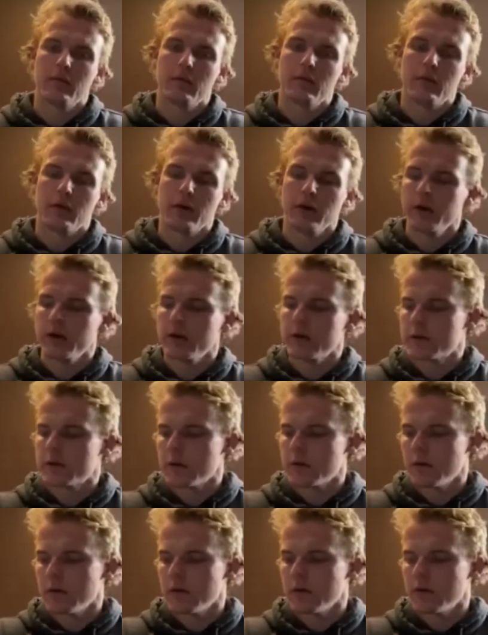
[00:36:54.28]
Right.
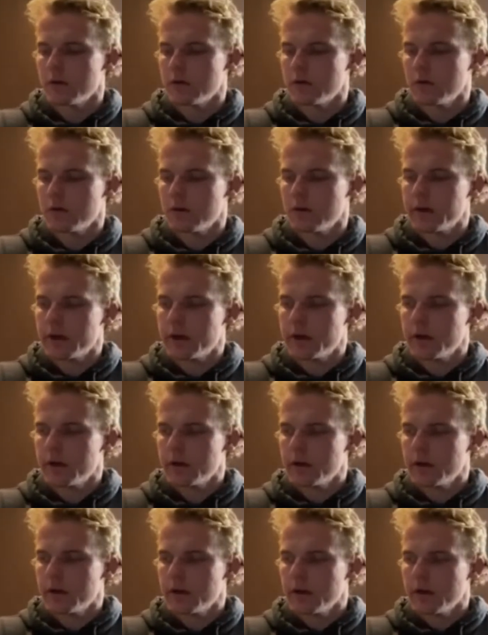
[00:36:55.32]
So
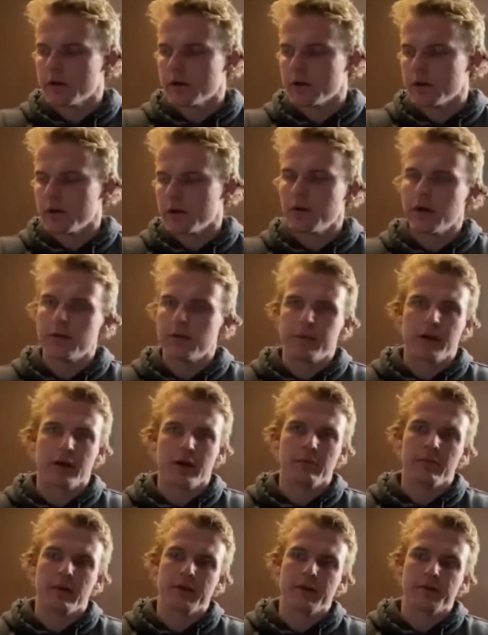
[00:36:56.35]
you had been
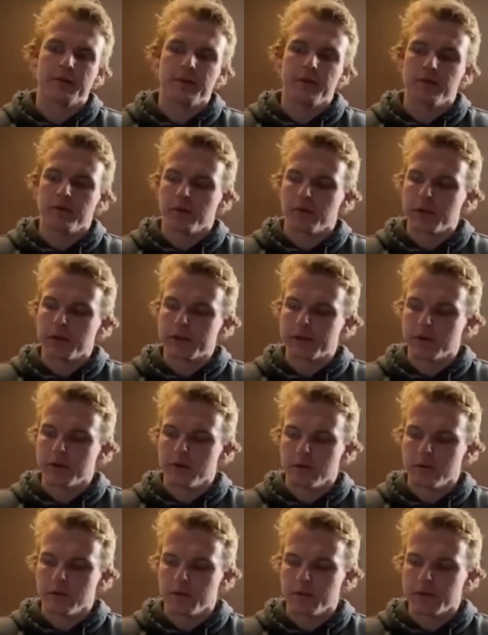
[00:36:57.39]
on meds before,
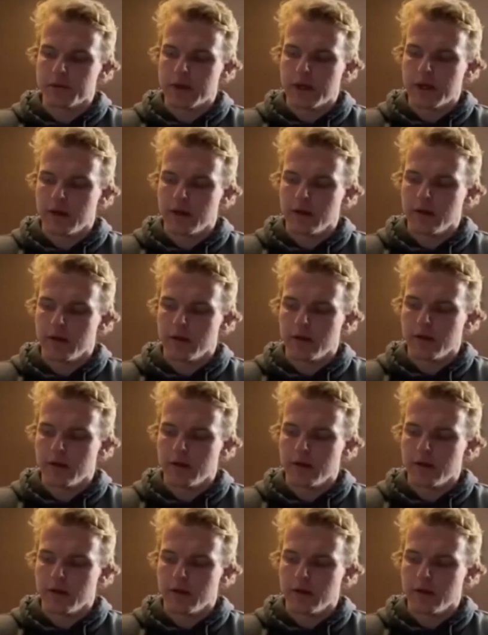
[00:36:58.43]
so was that